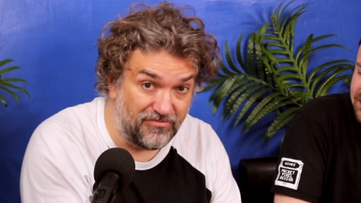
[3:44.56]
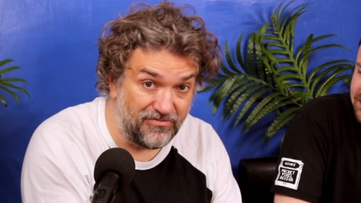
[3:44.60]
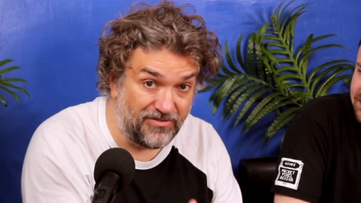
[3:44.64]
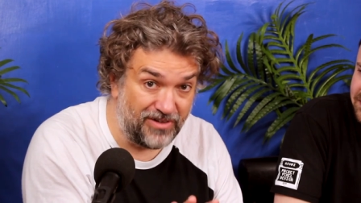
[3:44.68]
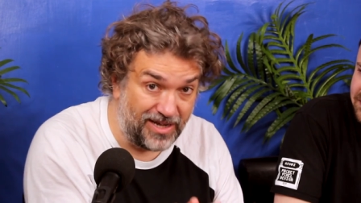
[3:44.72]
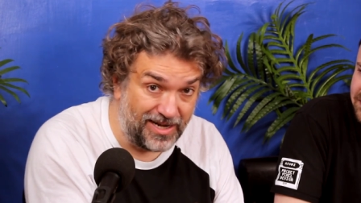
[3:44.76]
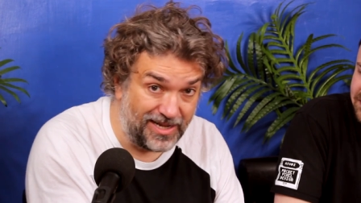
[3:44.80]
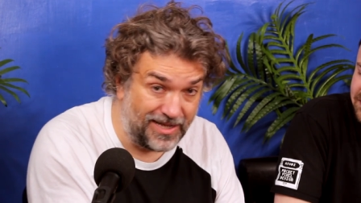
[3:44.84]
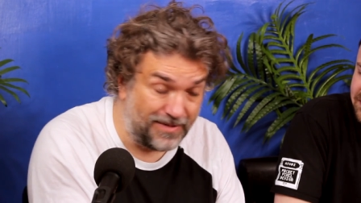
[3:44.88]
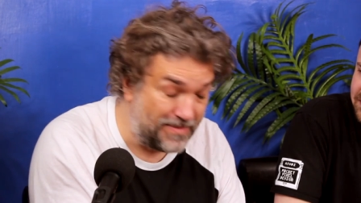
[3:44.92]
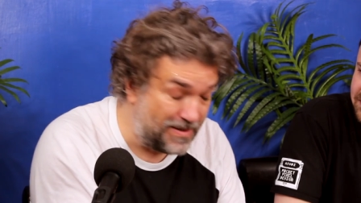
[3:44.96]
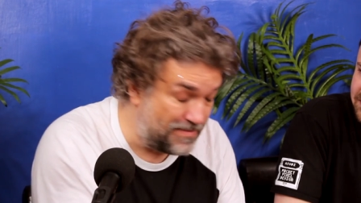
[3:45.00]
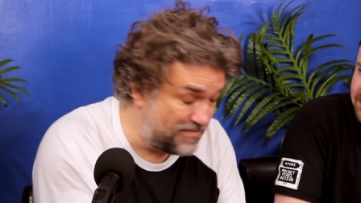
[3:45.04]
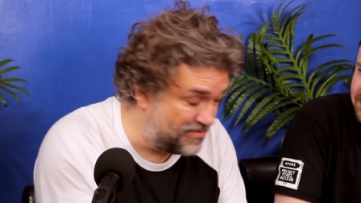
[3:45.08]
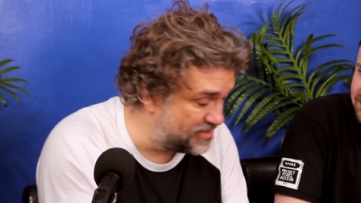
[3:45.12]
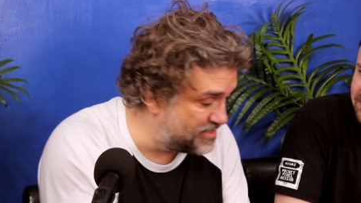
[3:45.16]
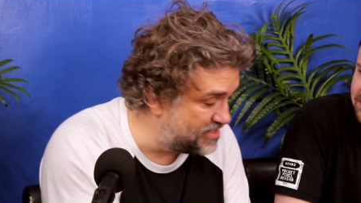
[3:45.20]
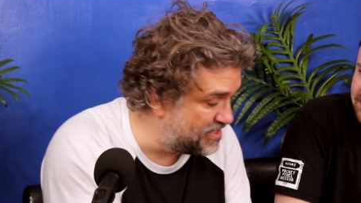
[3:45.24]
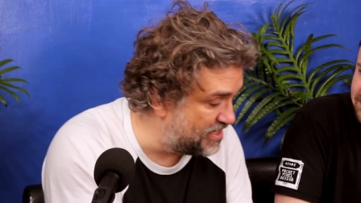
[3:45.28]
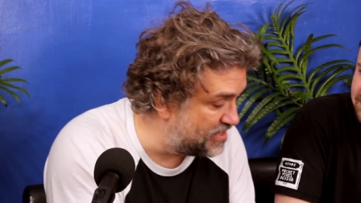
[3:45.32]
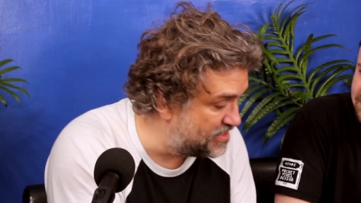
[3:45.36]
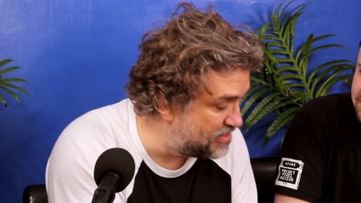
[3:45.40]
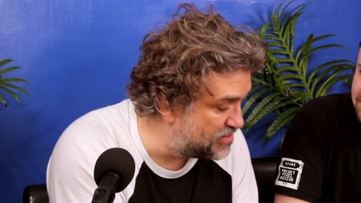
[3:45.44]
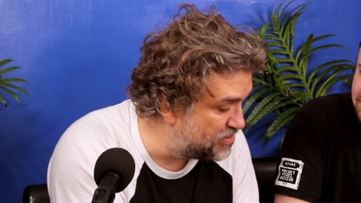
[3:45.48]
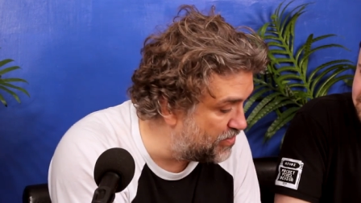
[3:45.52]
really a member of
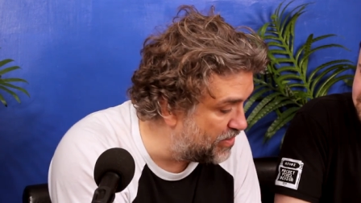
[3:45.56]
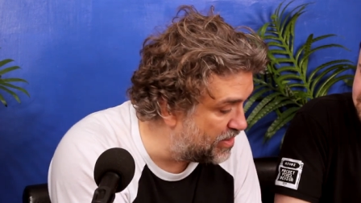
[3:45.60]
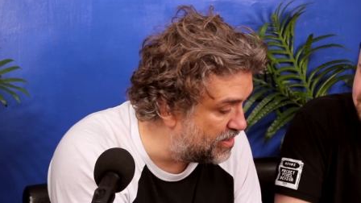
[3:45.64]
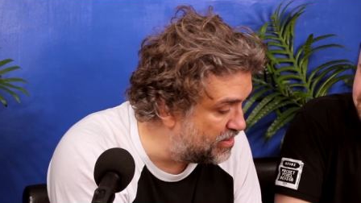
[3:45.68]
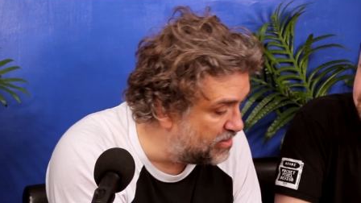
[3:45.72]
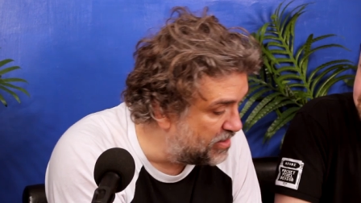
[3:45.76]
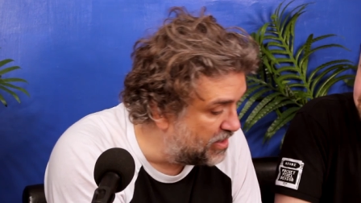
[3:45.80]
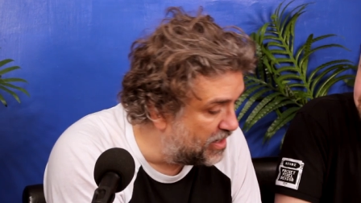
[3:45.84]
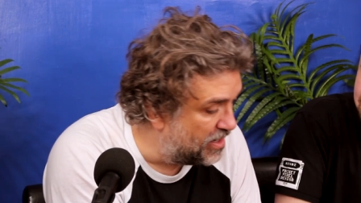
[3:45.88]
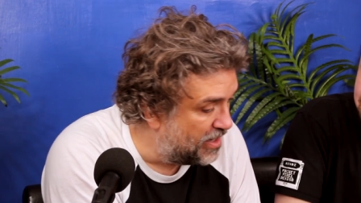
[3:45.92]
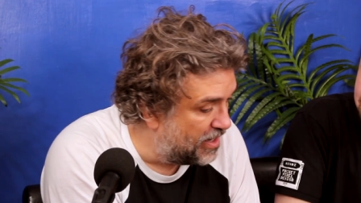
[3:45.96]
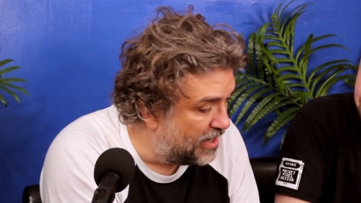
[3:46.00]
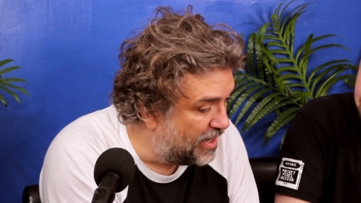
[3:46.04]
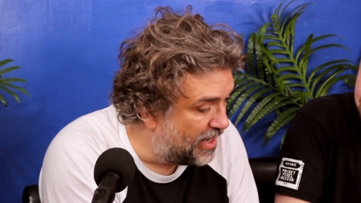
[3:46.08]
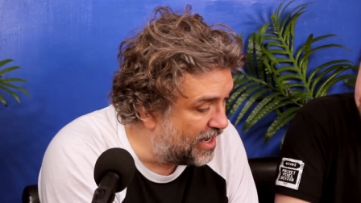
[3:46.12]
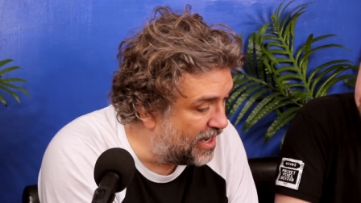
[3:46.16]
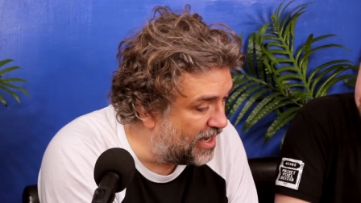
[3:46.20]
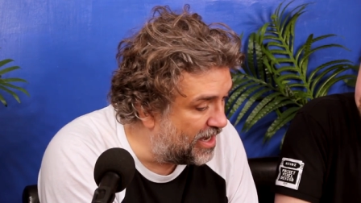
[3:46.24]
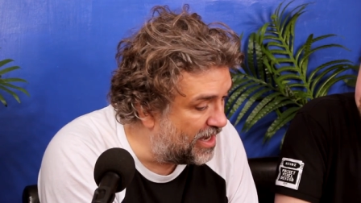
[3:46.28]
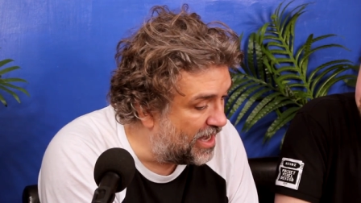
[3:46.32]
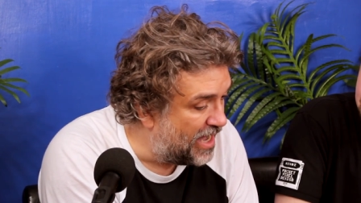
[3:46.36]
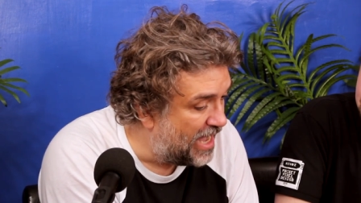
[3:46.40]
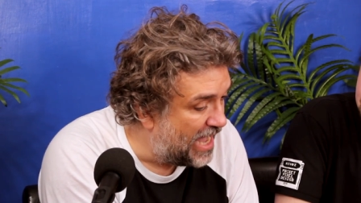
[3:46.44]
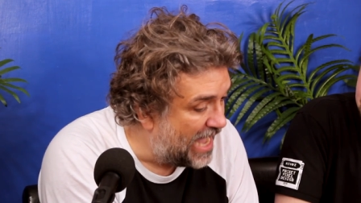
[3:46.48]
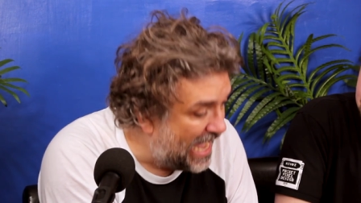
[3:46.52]
status quo,
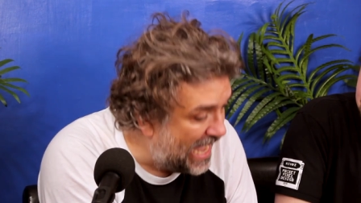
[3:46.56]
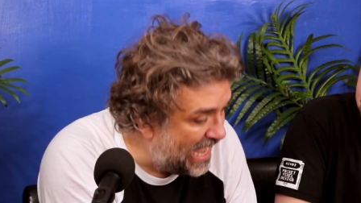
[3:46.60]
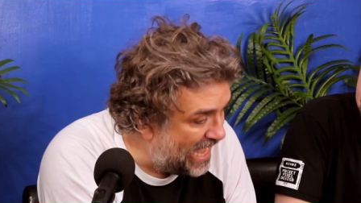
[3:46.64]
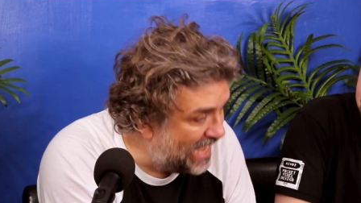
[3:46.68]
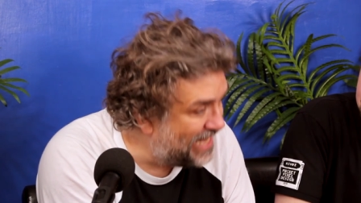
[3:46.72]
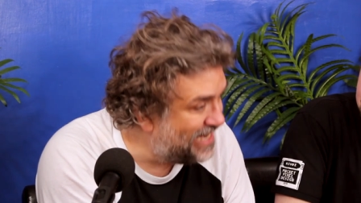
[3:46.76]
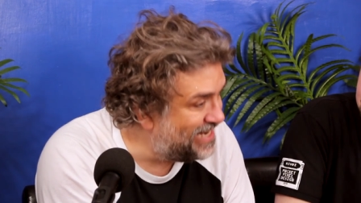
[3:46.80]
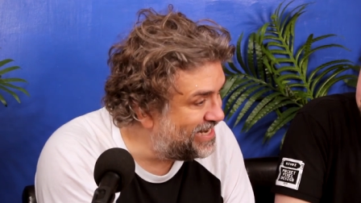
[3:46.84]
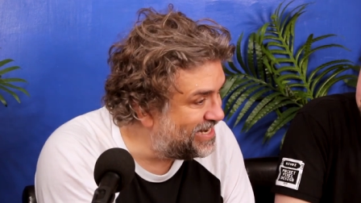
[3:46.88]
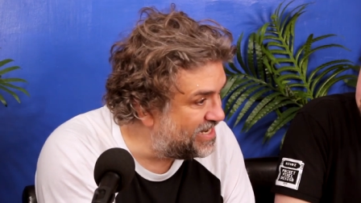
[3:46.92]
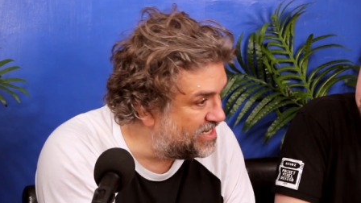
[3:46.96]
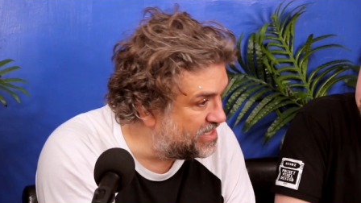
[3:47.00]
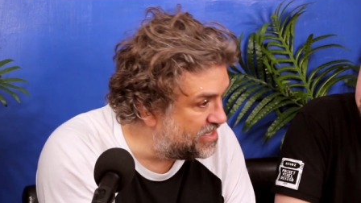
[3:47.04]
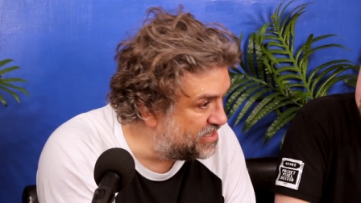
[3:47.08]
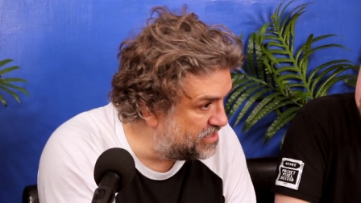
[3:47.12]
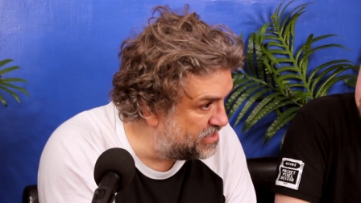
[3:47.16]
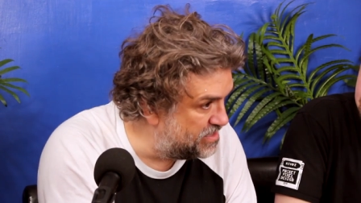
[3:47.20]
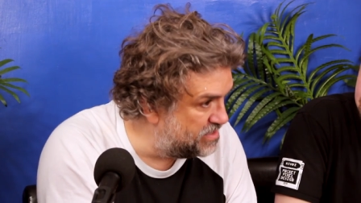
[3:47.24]
uh, handed